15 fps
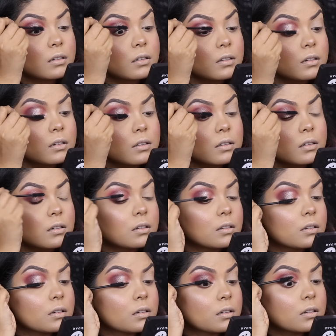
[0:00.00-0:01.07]
This is
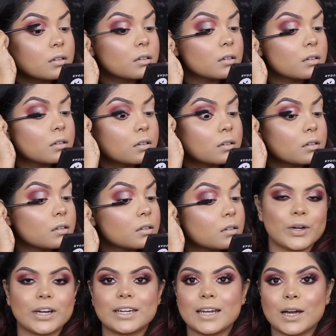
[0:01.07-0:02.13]
also a good
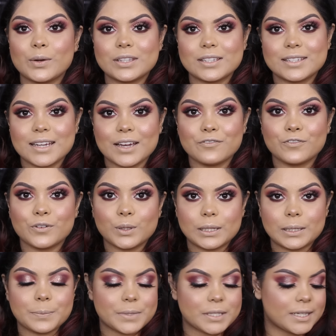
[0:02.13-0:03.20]
mascara. Right now it's time for
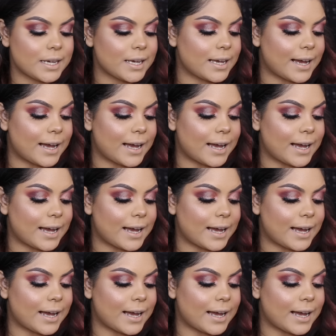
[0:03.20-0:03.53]
lipstick.